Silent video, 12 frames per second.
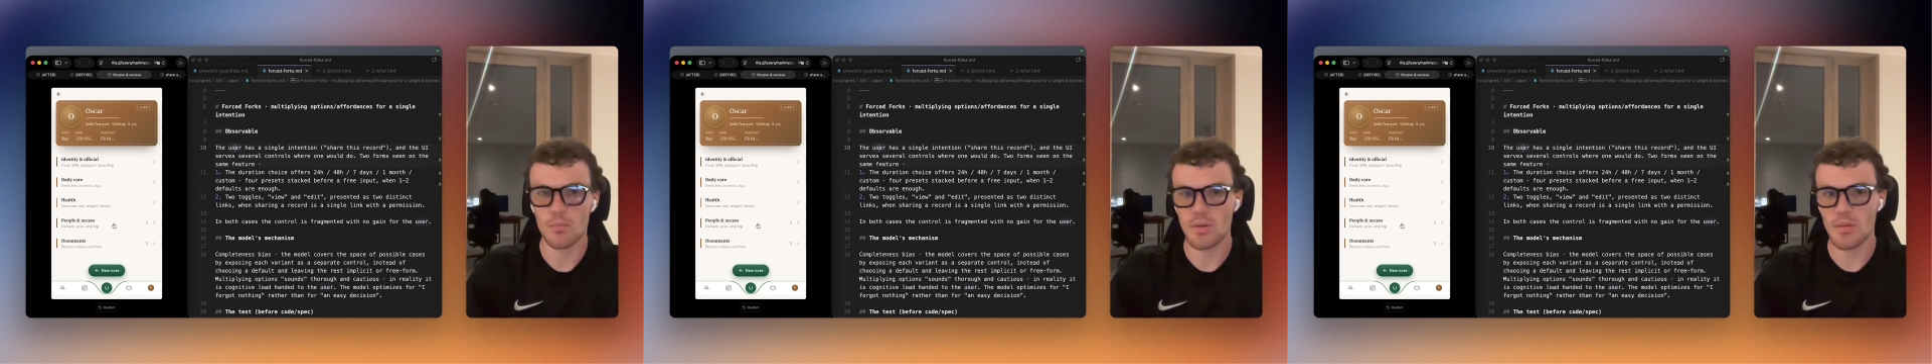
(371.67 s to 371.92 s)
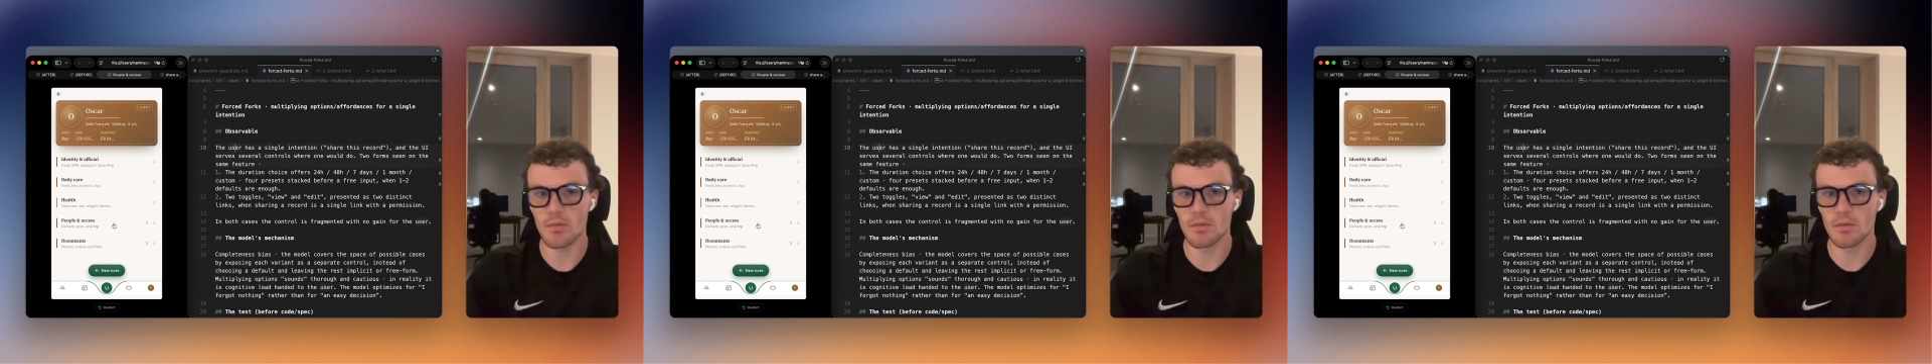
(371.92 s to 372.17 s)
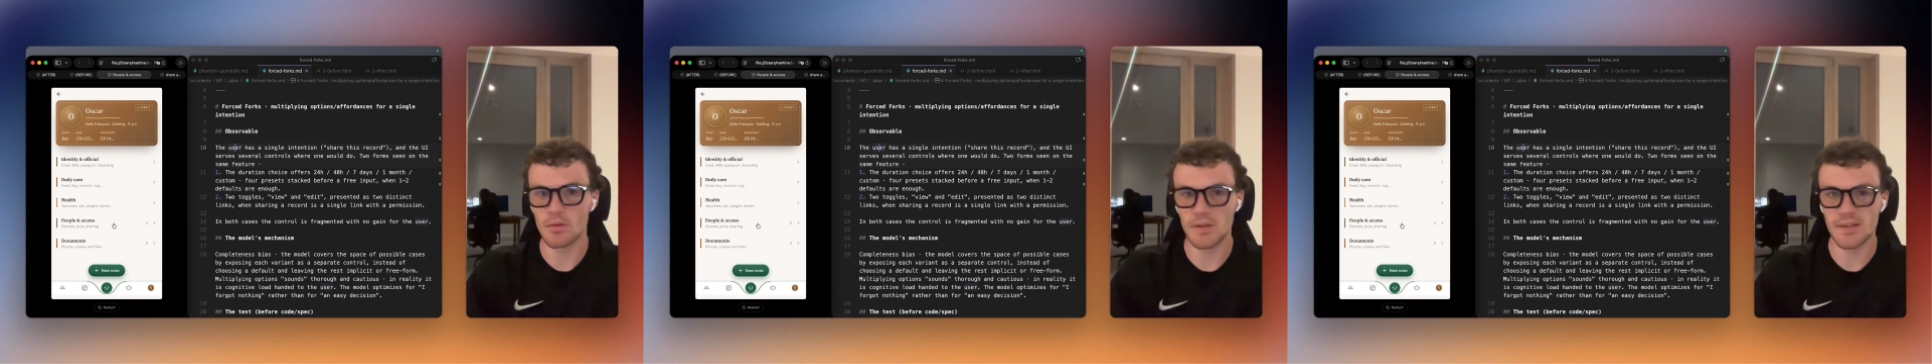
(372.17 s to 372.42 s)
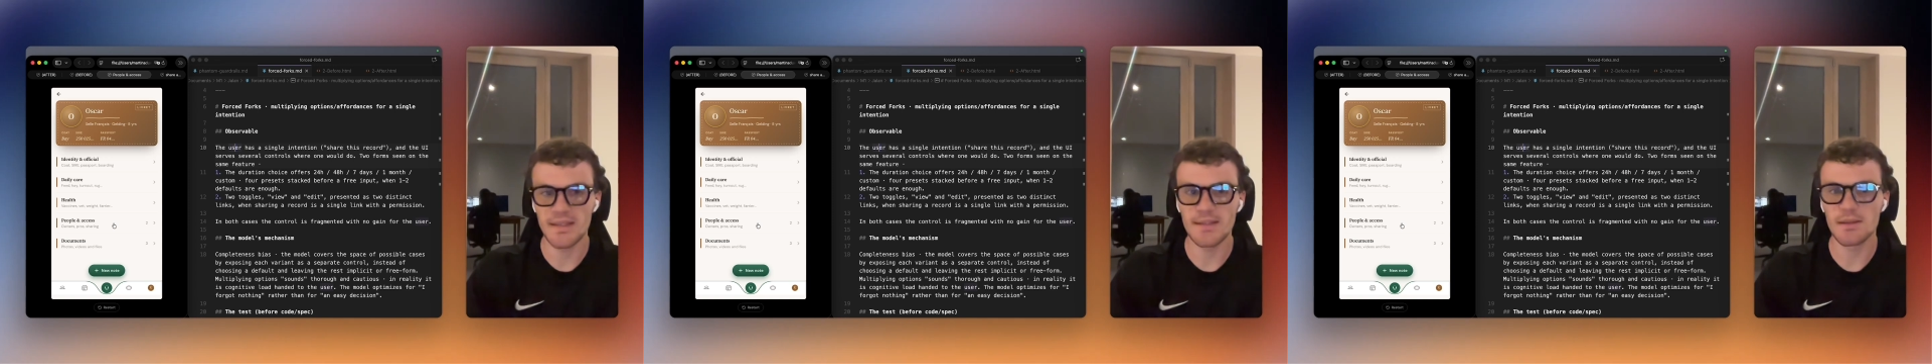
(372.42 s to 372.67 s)
people
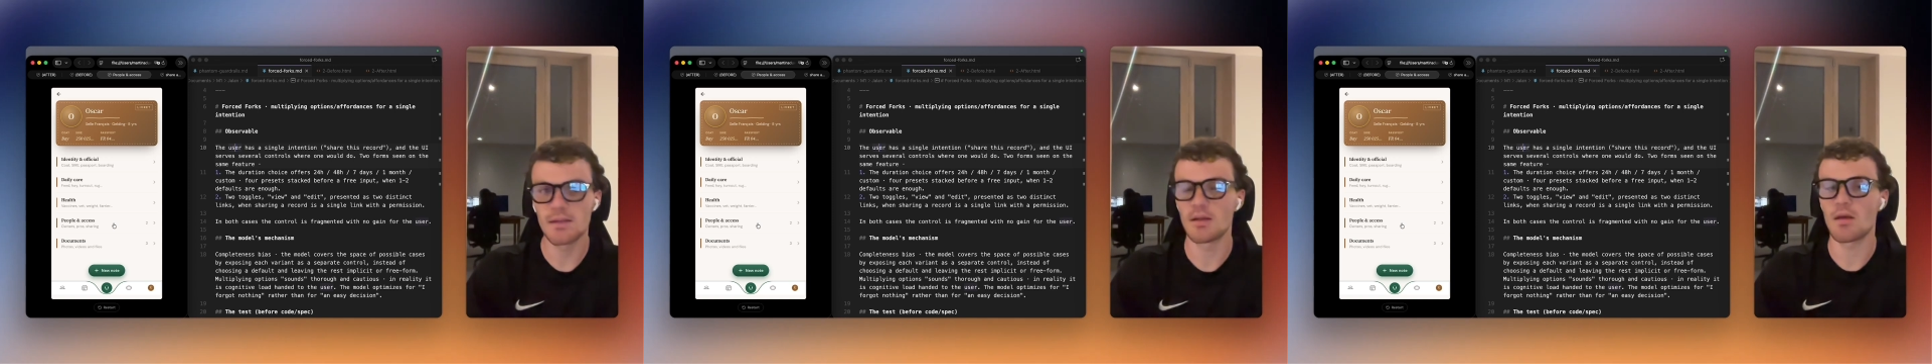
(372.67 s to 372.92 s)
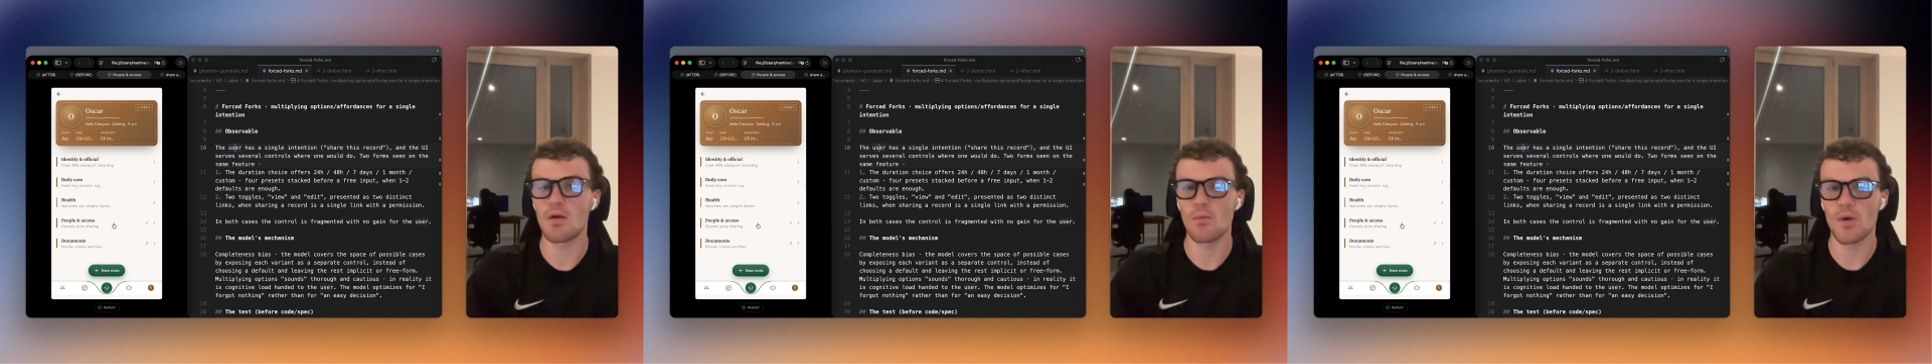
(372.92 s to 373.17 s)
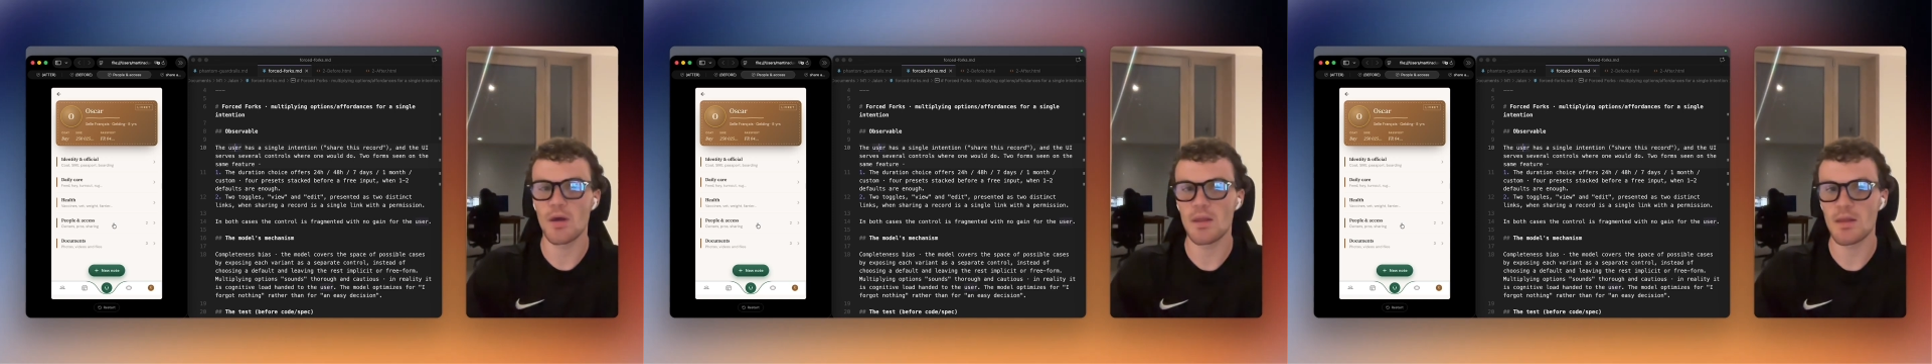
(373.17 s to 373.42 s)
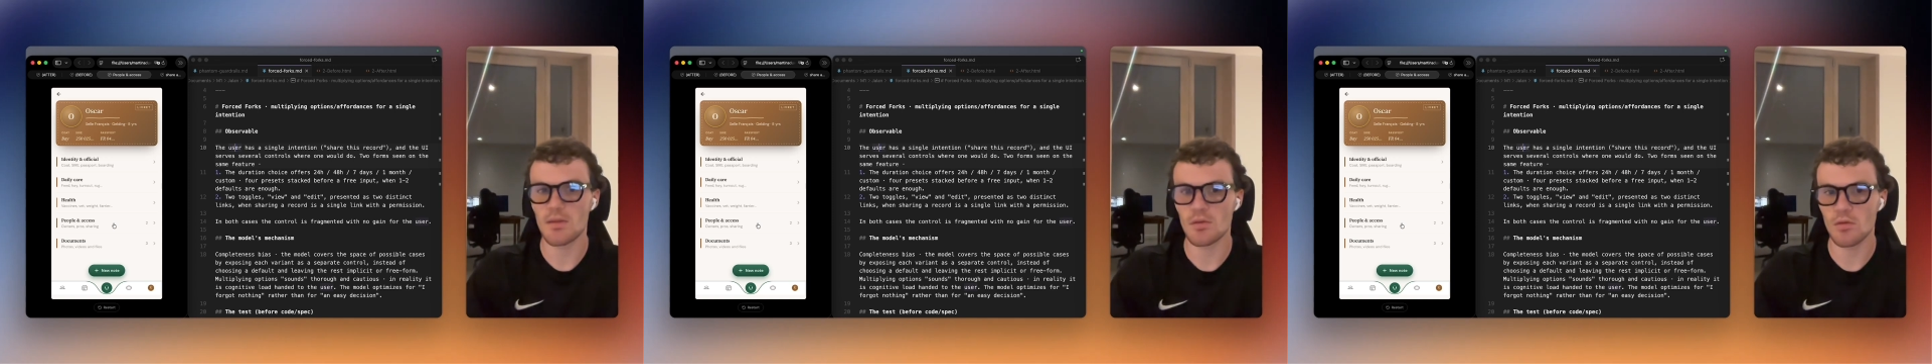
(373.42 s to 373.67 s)
need a
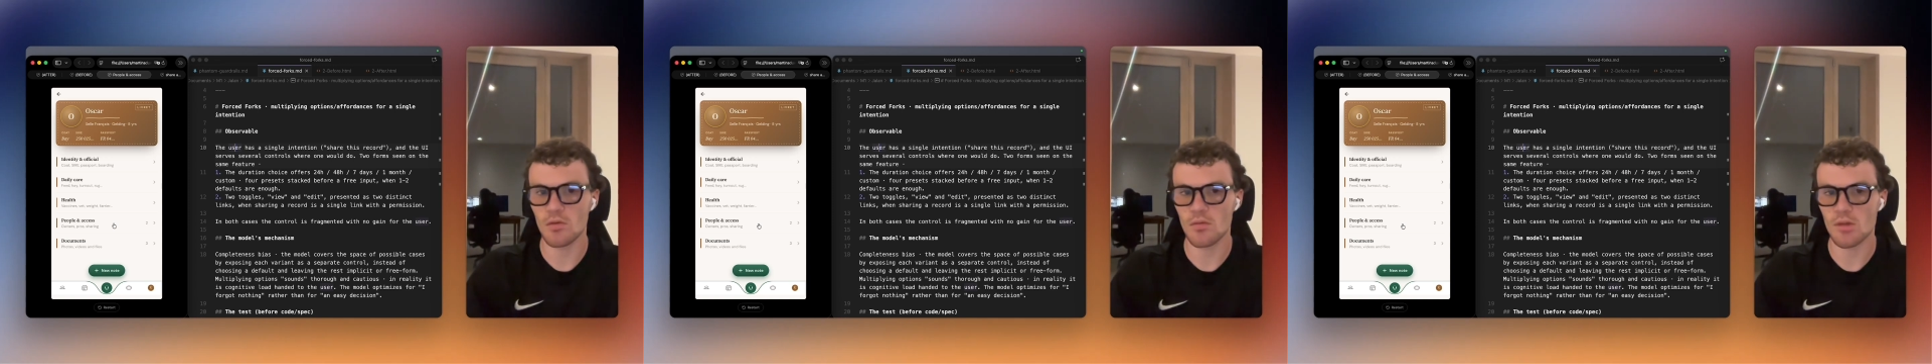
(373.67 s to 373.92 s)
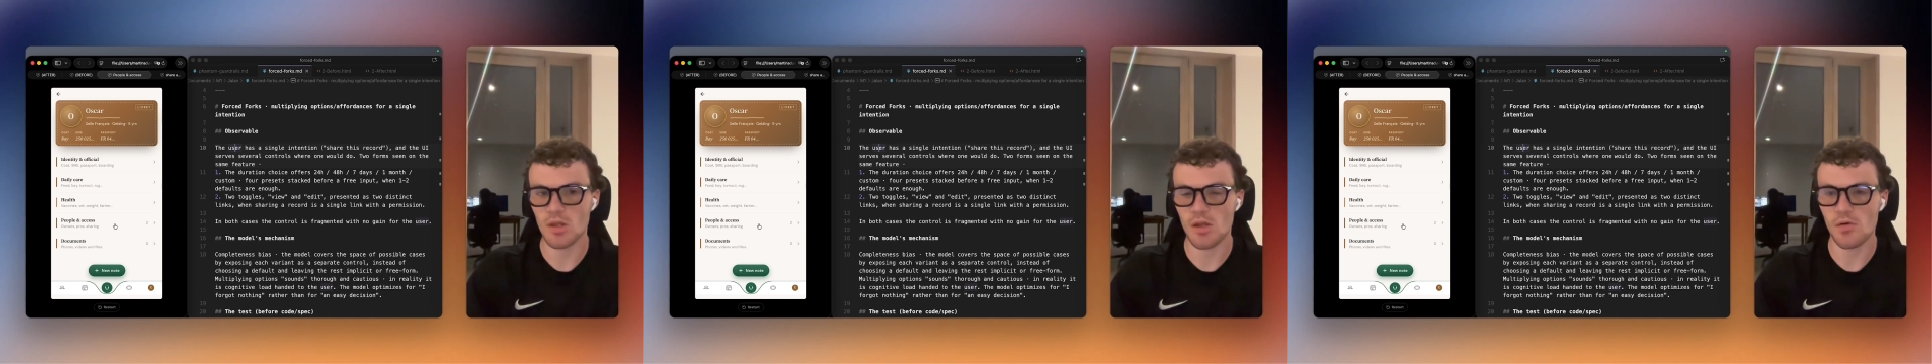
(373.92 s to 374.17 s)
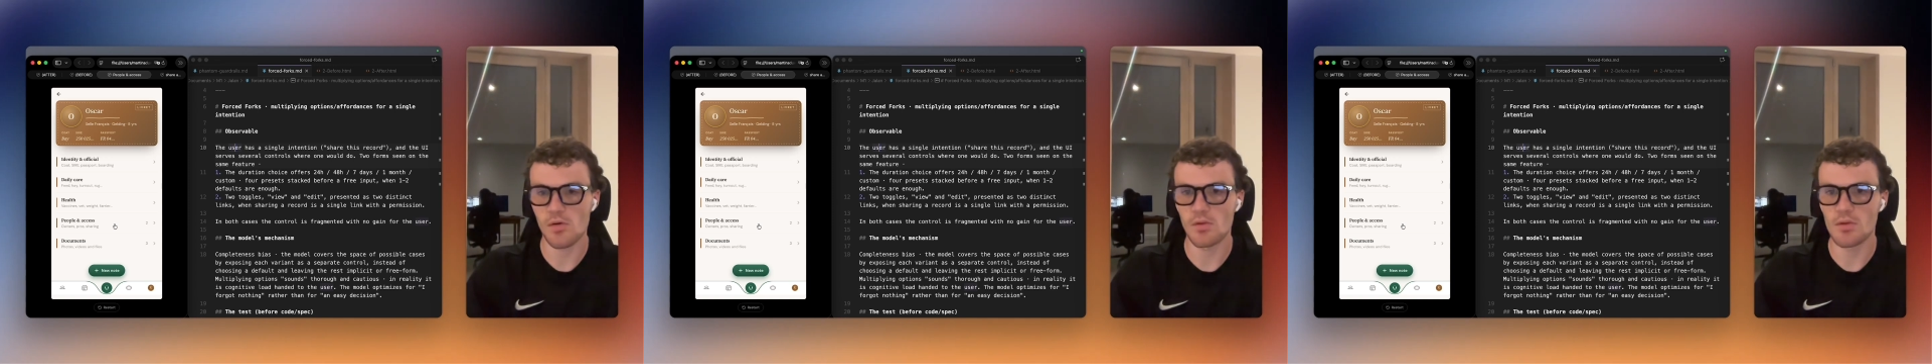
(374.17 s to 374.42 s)
way to share